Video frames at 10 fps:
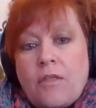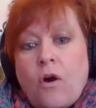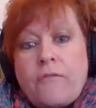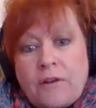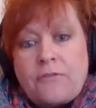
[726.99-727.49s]

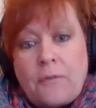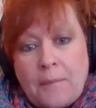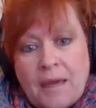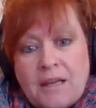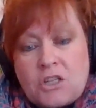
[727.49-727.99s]
of
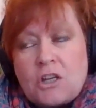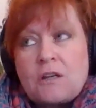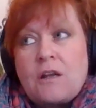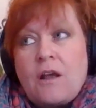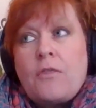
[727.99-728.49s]

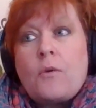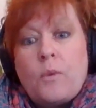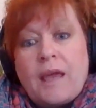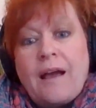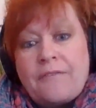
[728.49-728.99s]
information that
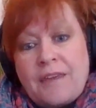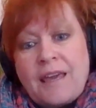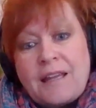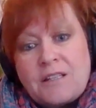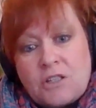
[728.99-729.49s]
we have
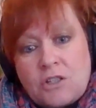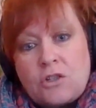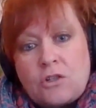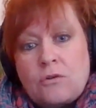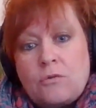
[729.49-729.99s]
yet
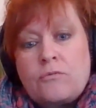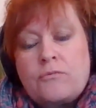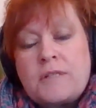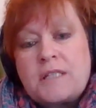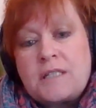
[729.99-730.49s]
to
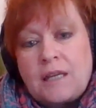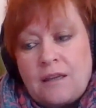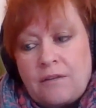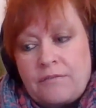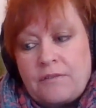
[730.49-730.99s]

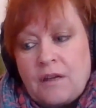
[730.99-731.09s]
receive.